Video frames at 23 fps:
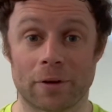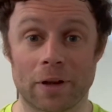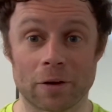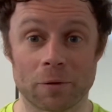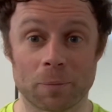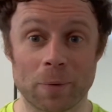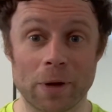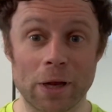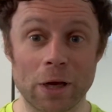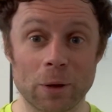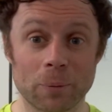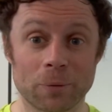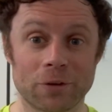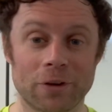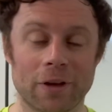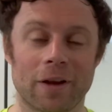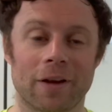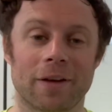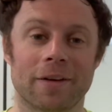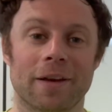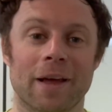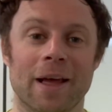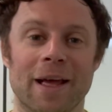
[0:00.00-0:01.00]
That's being
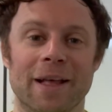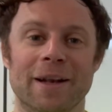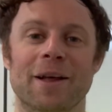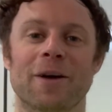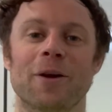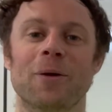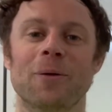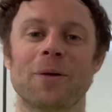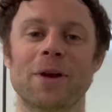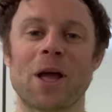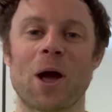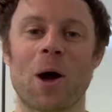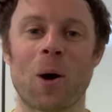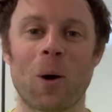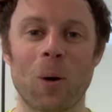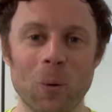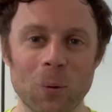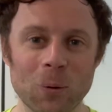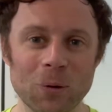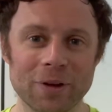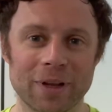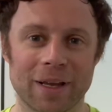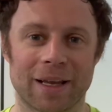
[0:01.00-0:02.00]
upside, not only
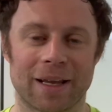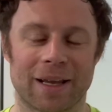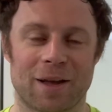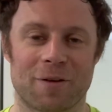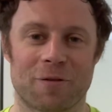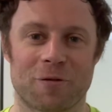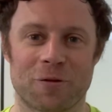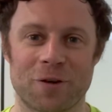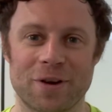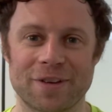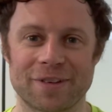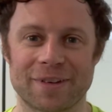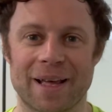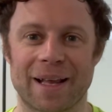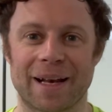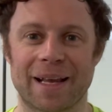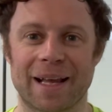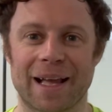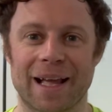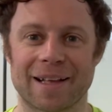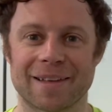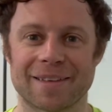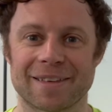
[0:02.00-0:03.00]
holding a
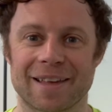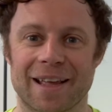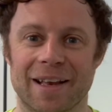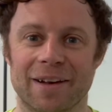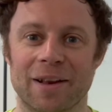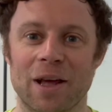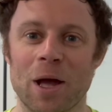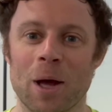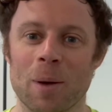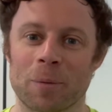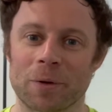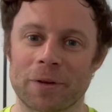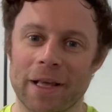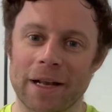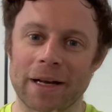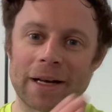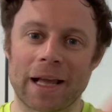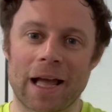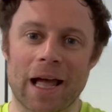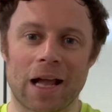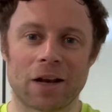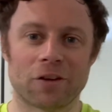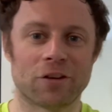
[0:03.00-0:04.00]
freestanding handstand, but then
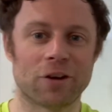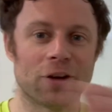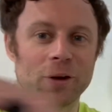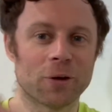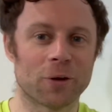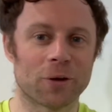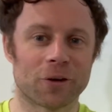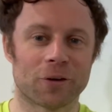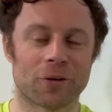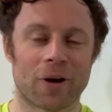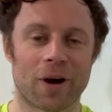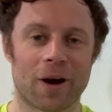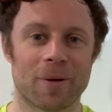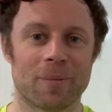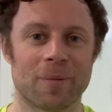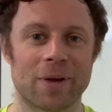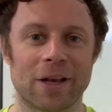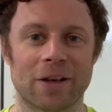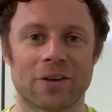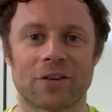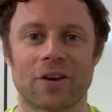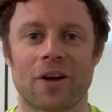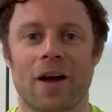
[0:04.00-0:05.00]
catching the other arm
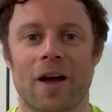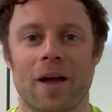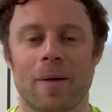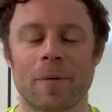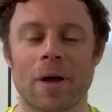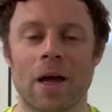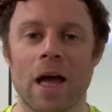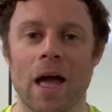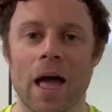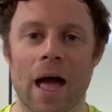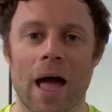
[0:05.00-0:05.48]
each time.